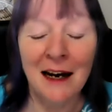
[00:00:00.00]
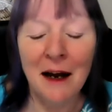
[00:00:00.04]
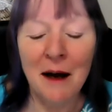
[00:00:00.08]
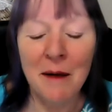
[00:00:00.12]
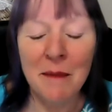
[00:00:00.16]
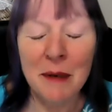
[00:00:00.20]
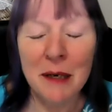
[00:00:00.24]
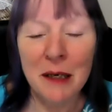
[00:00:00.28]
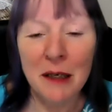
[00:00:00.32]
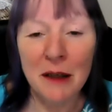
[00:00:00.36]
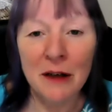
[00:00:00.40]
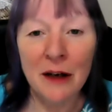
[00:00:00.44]

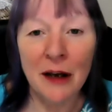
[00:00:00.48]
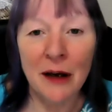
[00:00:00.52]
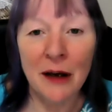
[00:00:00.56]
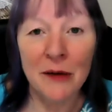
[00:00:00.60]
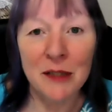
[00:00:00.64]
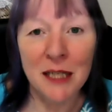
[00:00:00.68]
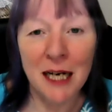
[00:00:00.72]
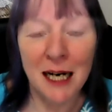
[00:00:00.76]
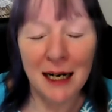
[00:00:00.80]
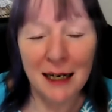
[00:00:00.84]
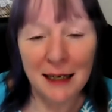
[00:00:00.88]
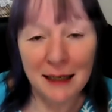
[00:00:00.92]
But, you know,
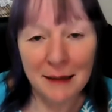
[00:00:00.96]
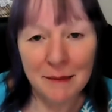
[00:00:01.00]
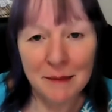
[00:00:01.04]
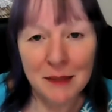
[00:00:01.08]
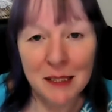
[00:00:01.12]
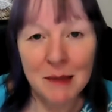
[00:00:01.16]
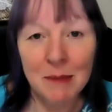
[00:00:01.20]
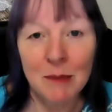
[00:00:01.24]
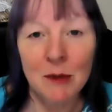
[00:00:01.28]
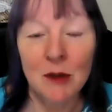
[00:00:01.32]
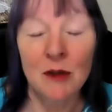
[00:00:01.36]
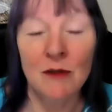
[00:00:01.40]

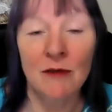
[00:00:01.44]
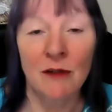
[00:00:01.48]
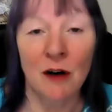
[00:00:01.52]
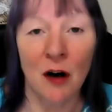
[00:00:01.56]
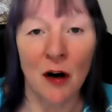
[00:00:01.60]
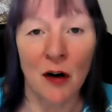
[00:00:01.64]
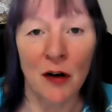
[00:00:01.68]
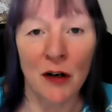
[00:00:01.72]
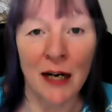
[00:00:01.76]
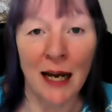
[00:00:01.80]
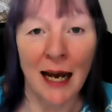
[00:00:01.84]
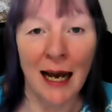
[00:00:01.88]
times move
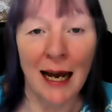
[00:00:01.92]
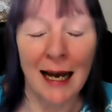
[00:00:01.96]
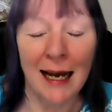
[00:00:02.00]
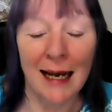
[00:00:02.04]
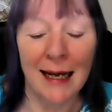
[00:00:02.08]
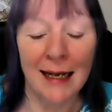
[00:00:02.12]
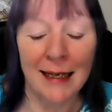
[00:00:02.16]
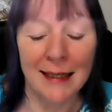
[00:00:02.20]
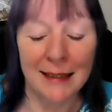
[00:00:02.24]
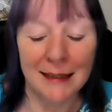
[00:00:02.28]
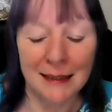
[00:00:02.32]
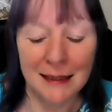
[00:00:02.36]
on,
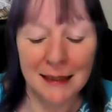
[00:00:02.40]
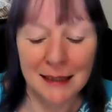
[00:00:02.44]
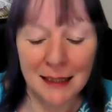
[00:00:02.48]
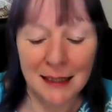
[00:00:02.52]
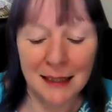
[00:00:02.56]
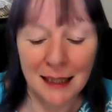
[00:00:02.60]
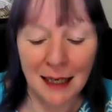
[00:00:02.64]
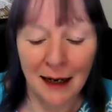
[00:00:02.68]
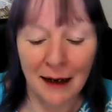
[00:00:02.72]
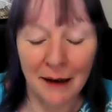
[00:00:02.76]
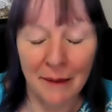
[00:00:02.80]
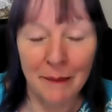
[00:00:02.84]
and
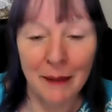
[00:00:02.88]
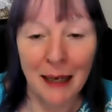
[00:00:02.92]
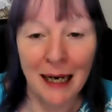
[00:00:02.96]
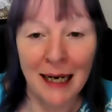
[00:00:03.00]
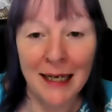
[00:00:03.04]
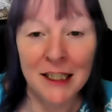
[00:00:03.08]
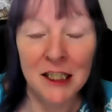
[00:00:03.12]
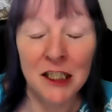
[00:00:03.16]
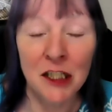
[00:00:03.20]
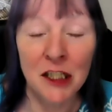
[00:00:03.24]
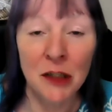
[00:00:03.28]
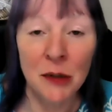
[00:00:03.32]
I
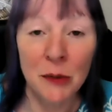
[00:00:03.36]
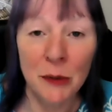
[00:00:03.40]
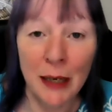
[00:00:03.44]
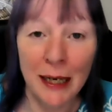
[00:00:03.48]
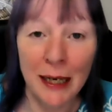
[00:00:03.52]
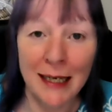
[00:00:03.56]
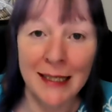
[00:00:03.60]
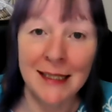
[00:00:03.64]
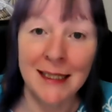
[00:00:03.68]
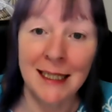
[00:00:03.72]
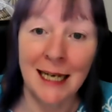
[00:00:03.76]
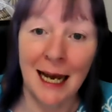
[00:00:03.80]
do
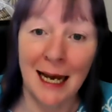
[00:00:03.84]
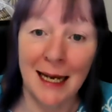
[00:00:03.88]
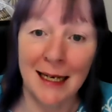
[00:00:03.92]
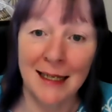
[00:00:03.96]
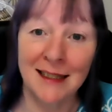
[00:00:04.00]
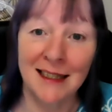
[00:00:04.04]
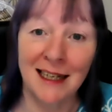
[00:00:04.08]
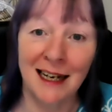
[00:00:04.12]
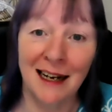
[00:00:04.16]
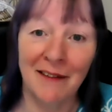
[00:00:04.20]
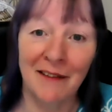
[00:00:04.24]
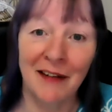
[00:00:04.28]

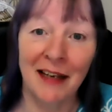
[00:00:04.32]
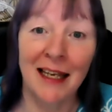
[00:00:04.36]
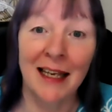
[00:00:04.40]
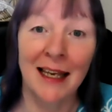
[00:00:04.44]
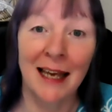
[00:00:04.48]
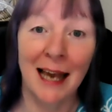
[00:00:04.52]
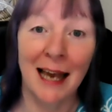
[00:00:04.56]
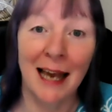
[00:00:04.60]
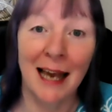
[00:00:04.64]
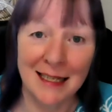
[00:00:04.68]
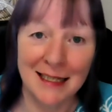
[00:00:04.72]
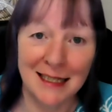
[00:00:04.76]
intend having
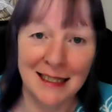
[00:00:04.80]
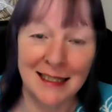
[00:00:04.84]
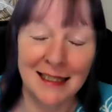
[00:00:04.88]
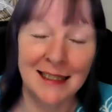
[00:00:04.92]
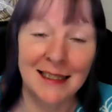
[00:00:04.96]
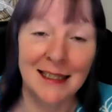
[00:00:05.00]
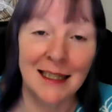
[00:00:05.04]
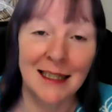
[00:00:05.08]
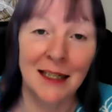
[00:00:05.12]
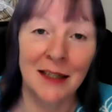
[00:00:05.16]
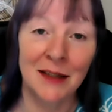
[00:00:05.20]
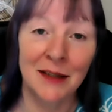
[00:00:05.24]

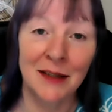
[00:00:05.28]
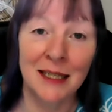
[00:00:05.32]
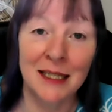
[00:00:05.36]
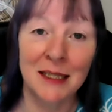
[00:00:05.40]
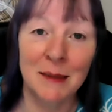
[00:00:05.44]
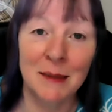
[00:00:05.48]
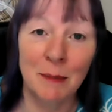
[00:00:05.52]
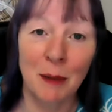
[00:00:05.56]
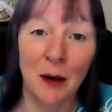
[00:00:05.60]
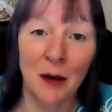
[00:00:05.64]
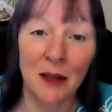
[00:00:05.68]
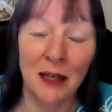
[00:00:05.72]
guests on this
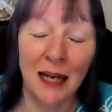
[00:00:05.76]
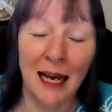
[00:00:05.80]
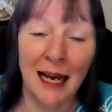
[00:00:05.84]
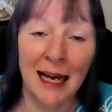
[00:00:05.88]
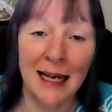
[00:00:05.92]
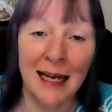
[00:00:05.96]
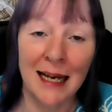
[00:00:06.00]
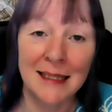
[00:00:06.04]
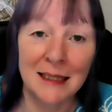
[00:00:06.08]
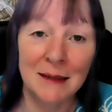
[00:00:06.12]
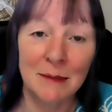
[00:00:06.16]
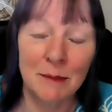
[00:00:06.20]

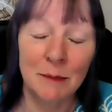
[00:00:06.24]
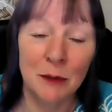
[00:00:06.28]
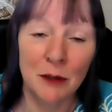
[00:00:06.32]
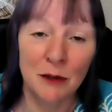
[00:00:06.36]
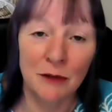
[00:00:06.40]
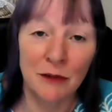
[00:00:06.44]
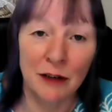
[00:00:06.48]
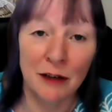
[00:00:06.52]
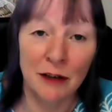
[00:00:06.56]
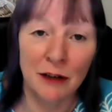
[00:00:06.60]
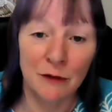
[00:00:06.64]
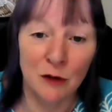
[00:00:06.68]
podcast
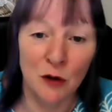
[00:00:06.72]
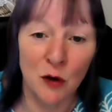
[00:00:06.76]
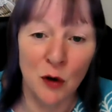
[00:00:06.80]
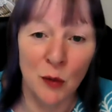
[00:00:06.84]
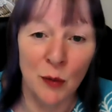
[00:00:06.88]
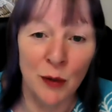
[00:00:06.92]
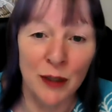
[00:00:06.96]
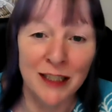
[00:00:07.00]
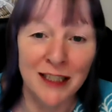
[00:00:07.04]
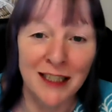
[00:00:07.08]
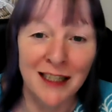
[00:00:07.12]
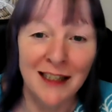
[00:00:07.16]
moving
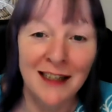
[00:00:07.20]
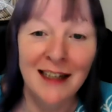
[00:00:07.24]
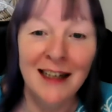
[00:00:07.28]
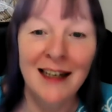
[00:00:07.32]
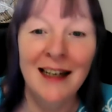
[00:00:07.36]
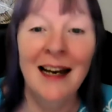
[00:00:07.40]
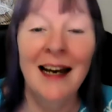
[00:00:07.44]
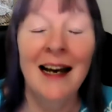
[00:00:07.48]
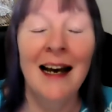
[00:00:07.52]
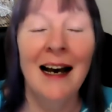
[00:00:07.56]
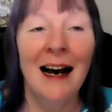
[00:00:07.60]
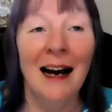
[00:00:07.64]
forward.
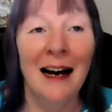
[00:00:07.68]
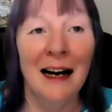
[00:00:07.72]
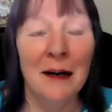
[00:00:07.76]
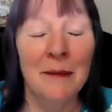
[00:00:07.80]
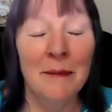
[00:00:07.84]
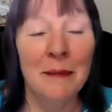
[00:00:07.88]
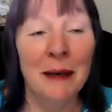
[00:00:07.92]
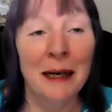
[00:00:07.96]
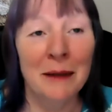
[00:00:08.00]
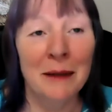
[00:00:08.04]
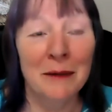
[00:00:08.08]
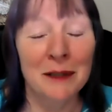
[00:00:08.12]

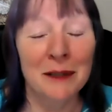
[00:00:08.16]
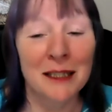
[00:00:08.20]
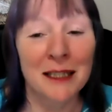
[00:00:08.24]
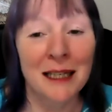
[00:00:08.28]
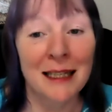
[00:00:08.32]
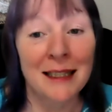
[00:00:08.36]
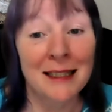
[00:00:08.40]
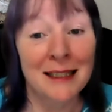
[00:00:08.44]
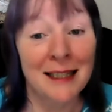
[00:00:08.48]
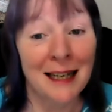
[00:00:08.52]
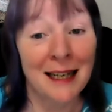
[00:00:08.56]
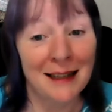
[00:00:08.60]
I was
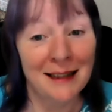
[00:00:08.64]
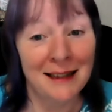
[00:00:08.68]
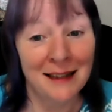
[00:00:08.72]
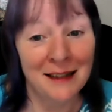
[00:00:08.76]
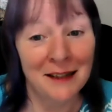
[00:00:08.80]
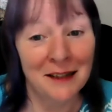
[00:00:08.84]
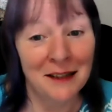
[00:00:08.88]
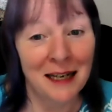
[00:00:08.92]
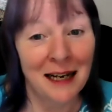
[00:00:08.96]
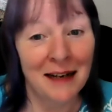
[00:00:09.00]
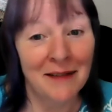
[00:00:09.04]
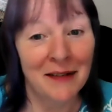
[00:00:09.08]

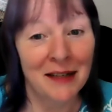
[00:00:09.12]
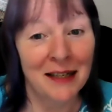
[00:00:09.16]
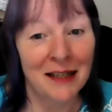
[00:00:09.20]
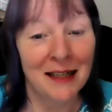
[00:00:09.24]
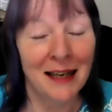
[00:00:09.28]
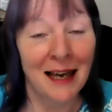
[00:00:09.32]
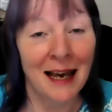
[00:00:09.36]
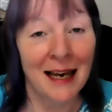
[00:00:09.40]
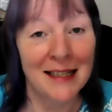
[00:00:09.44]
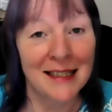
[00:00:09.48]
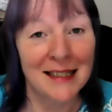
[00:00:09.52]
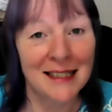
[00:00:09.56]
intending having
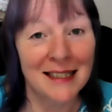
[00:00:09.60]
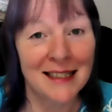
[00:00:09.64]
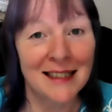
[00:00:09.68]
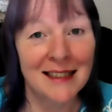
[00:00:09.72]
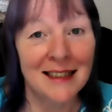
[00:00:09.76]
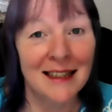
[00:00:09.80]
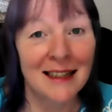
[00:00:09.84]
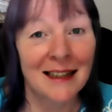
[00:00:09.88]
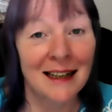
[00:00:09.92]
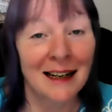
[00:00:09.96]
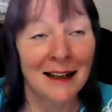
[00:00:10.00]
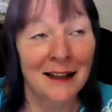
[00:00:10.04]
guests
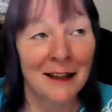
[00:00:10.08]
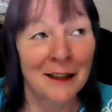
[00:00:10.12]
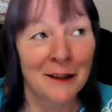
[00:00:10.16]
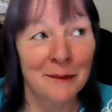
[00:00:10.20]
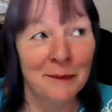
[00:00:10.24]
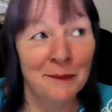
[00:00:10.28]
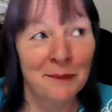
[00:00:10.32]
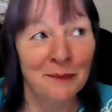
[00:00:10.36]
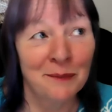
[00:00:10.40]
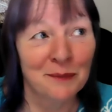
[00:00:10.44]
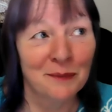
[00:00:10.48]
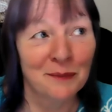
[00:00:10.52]

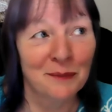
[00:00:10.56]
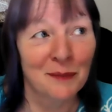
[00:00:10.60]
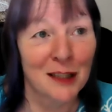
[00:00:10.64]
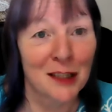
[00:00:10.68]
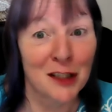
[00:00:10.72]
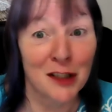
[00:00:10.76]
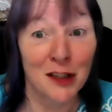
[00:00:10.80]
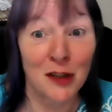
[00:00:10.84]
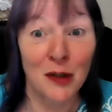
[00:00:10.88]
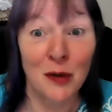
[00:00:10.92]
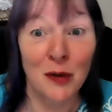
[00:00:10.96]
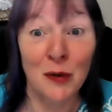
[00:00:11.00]

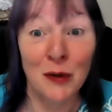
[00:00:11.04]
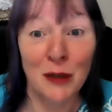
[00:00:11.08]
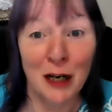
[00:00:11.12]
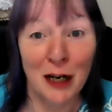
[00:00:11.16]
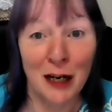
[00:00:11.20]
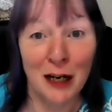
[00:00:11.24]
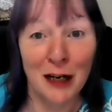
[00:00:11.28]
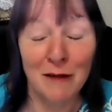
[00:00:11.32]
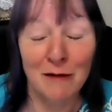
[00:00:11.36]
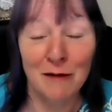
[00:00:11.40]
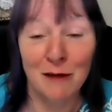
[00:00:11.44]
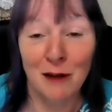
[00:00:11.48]

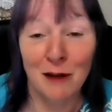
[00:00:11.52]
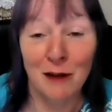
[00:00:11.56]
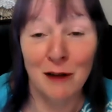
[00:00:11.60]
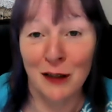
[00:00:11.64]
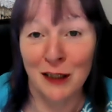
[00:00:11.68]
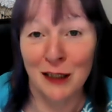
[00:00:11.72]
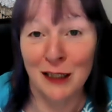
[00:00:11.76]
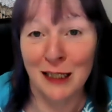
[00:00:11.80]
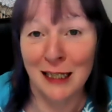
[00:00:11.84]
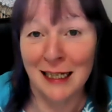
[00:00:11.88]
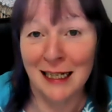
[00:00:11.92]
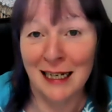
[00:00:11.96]
sooner
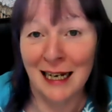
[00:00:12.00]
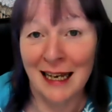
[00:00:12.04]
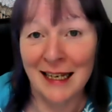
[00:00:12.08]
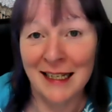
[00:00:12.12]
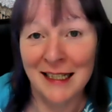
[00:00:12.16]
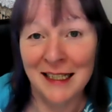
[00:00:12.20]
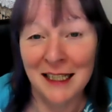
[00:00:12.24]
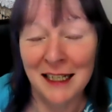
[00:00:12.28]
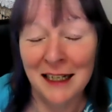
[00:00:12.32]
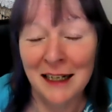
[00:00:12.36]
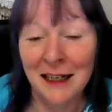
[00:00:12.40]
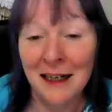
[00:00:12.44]
rather than
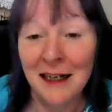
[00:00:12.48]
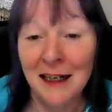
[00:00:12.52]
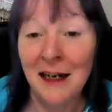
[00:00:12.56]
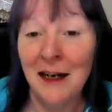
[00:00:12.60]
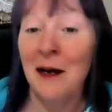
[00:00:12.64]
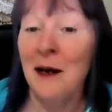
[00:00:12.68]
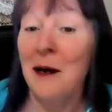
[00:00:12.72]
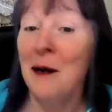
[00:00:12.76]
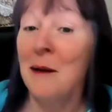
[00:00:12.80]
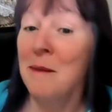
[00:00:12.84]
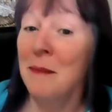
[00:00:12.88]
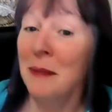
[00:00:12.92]
later,
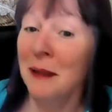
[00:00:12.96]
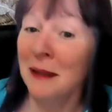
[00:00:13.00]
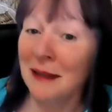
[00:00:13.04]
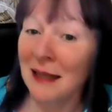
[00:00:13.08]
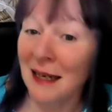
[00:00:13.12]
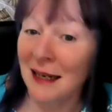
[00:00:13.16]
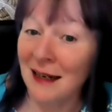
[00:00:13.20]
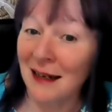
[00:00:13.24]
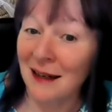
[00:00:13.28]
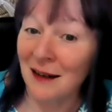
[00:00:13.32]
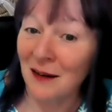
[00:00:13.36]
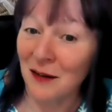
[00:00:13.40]
but
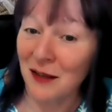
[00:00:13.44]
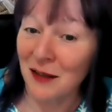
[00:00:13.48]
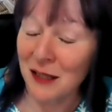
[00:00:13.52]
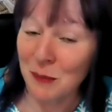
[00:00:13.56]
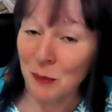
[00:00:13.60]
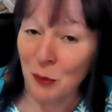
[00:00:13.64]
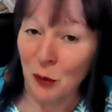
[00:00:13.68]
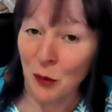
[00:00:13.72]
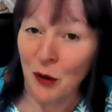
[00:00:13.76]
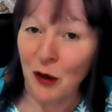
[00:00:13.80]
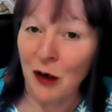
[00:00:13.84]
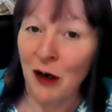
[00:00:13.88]
then I got this
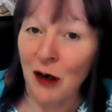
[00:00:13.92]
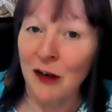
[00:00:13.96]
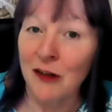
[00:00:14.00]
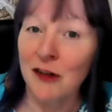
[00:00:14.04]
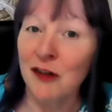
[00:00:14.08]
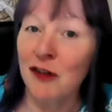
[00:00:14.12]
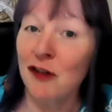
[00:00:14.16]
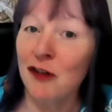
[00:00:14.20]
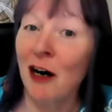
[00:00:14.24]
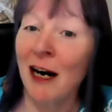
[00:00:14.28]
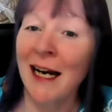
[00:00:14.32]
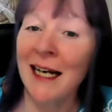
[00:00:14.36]
book
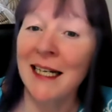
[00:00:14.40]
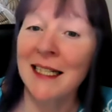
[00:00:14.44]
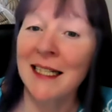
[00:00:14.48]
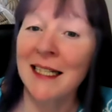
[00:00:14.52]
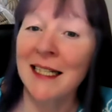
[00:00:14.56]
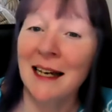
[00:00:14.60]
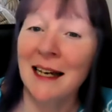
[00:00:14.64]
contract,